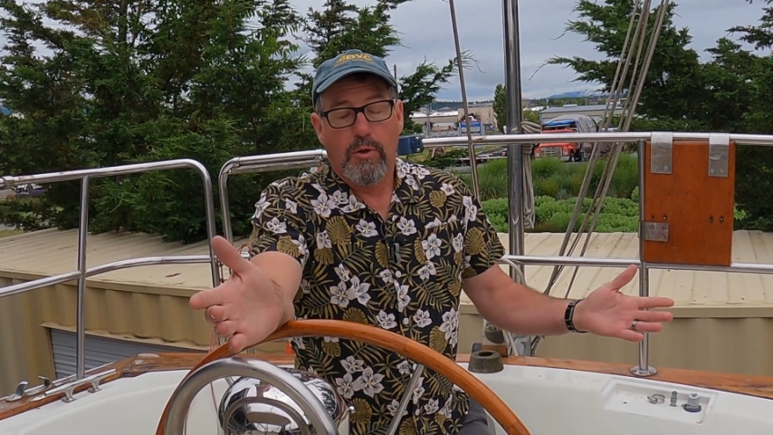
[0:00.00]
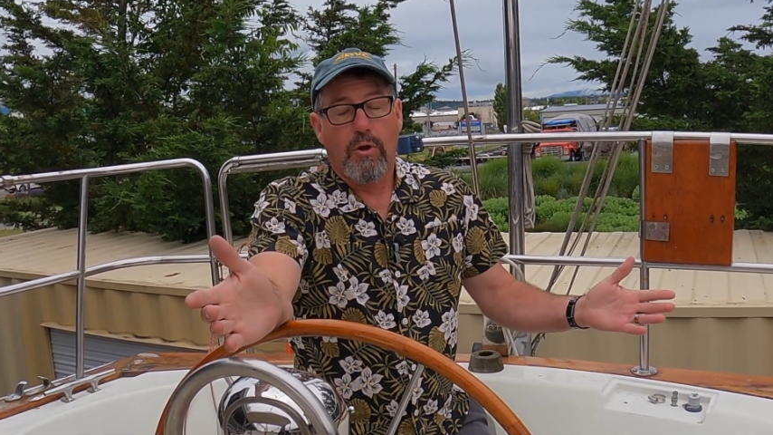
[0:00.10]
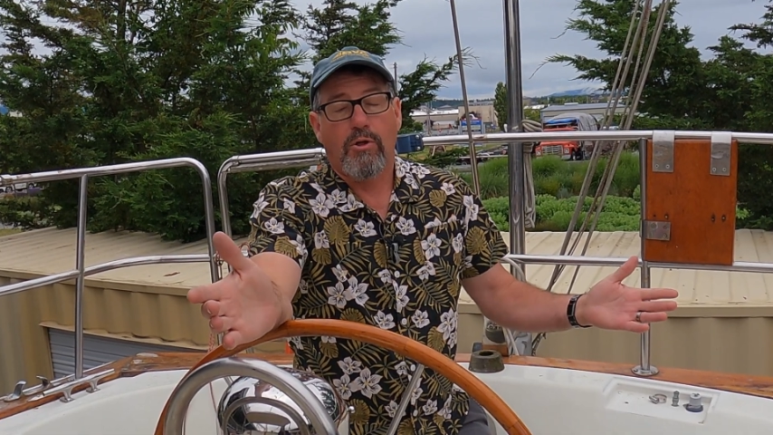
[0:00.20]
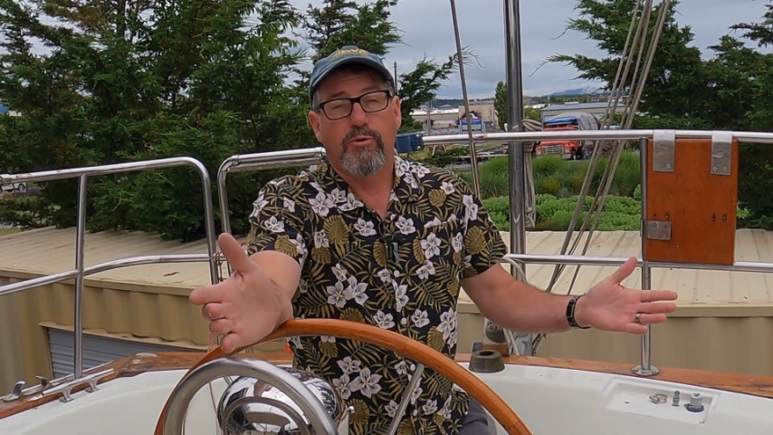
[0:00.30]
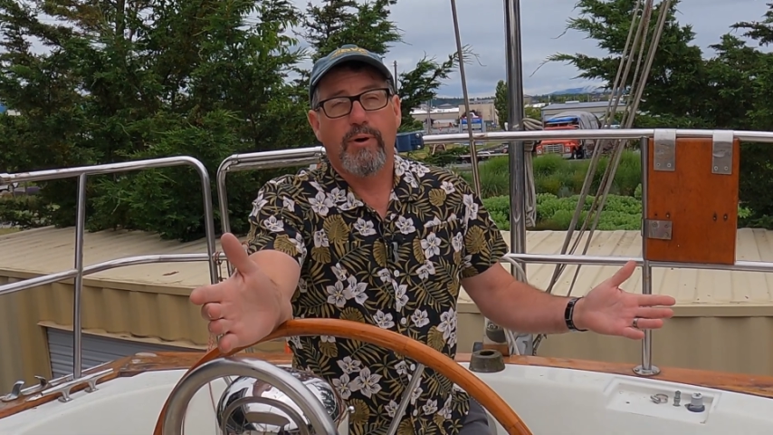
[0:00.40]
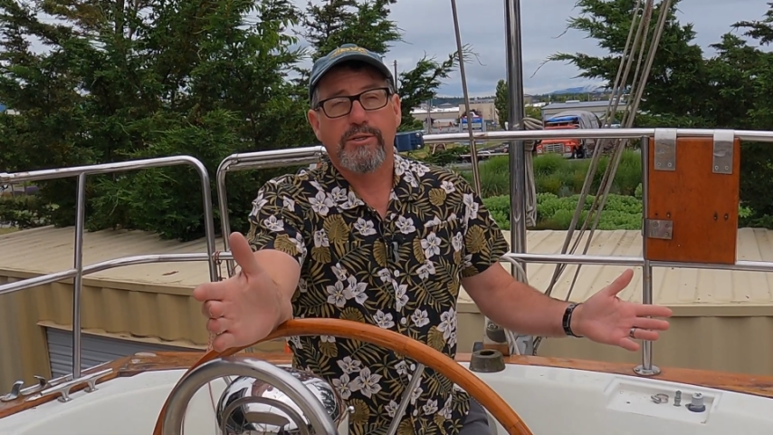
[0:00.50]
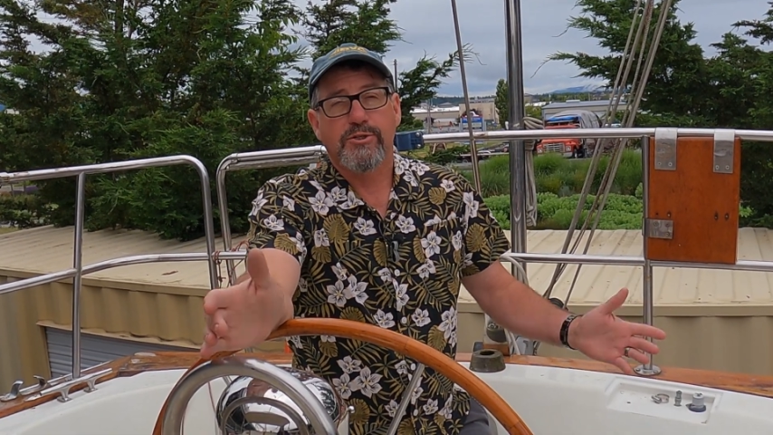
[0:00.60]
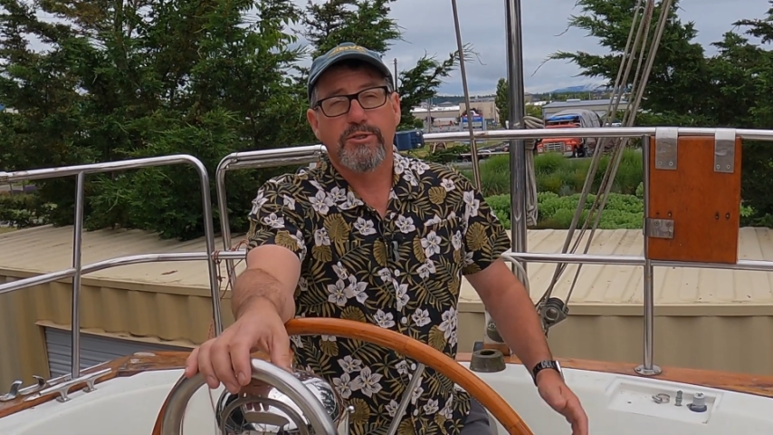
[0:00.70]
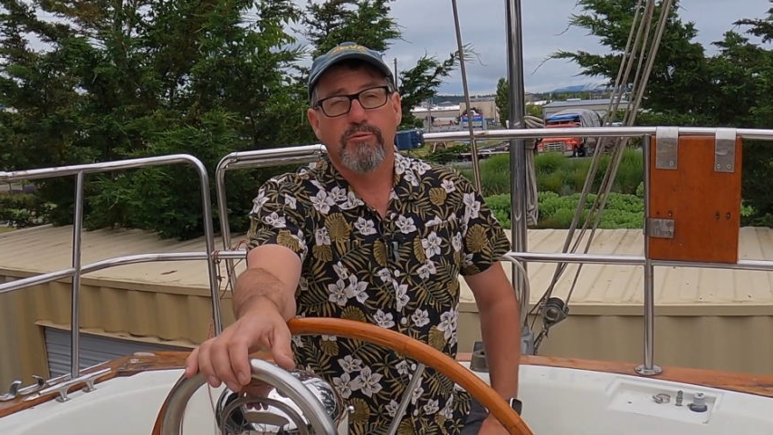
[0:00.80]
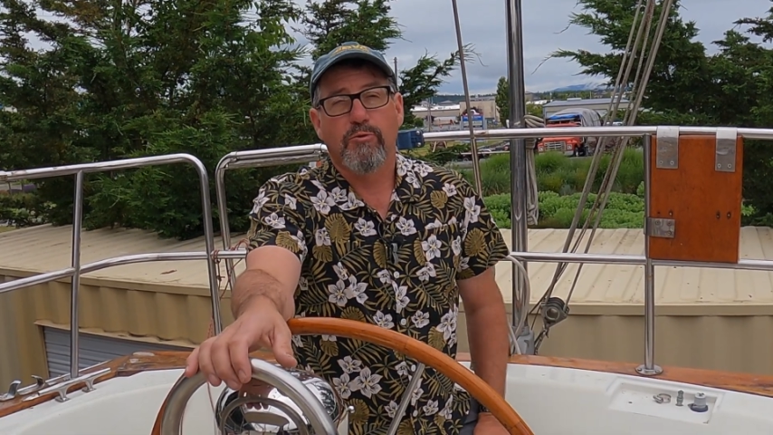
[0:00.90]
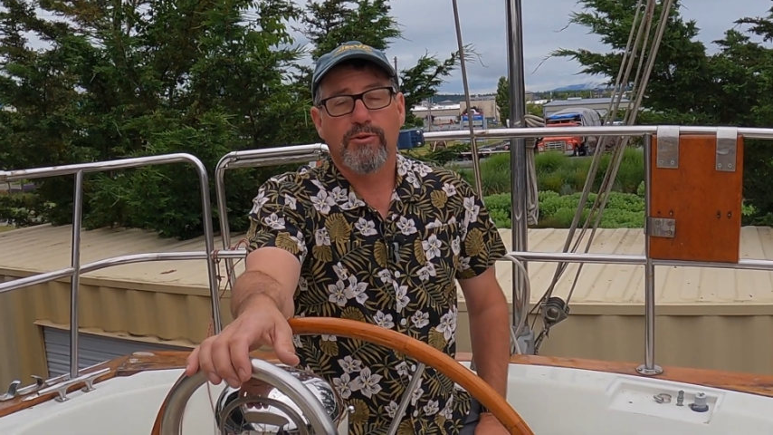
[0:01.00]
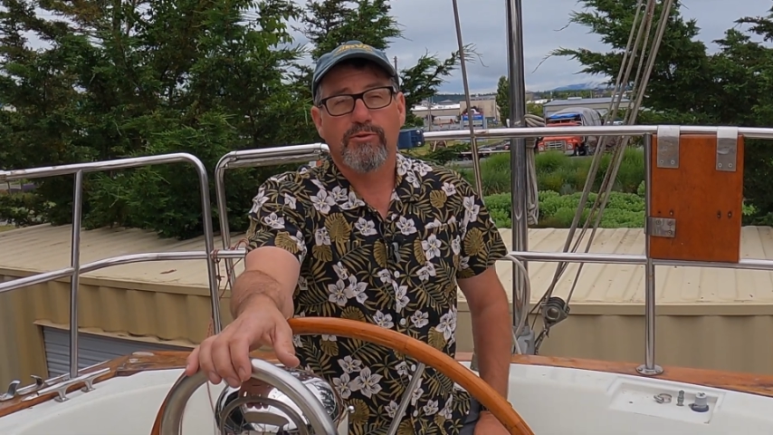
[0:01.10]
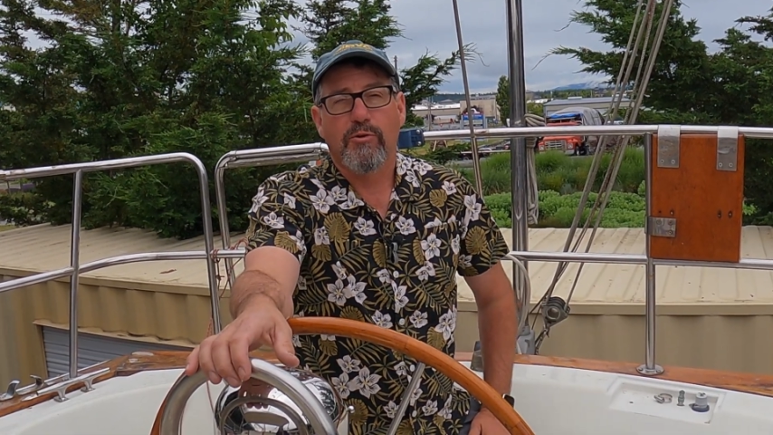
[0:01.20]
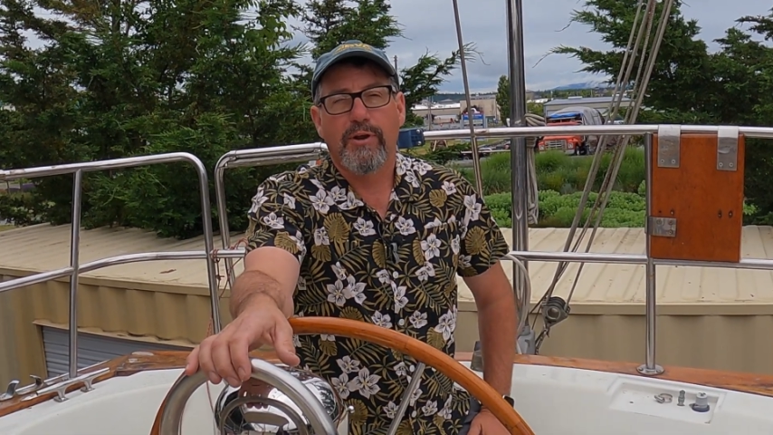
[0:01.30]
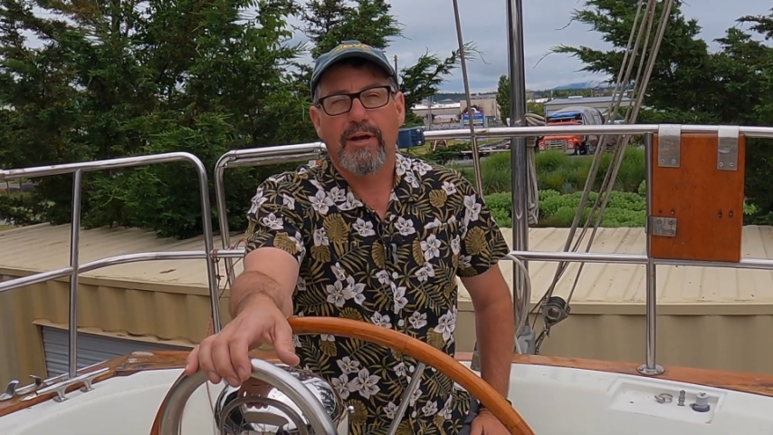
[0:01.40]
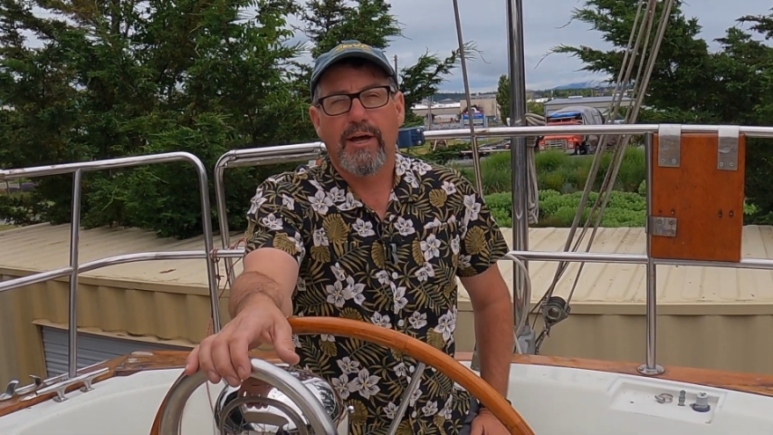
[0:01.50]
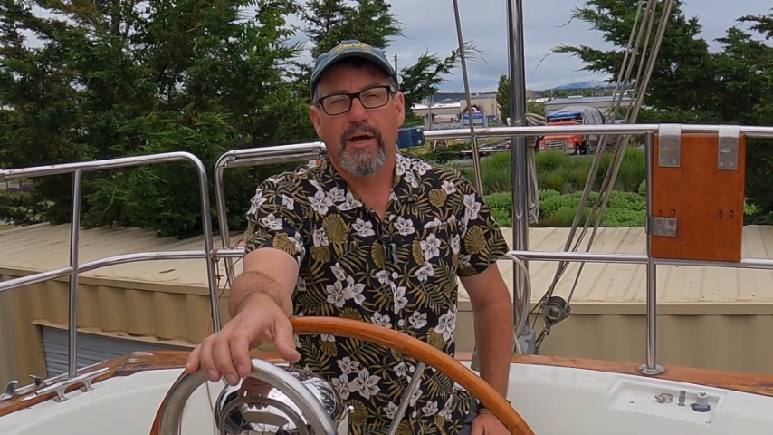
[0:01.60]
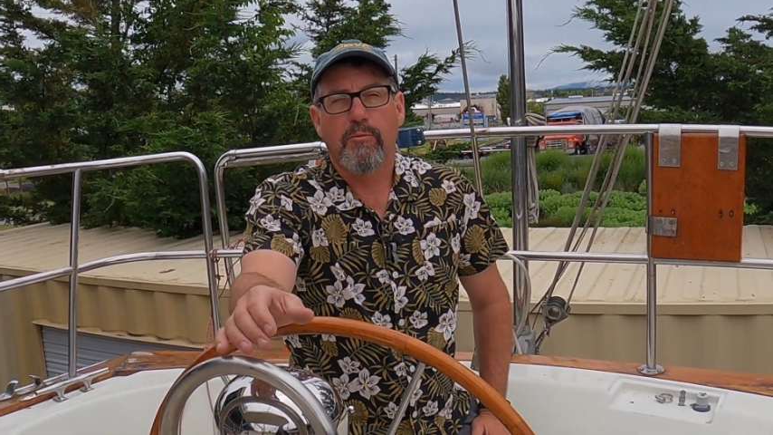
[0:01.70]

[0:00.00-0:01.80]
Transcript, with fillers: all the questions of what's going on.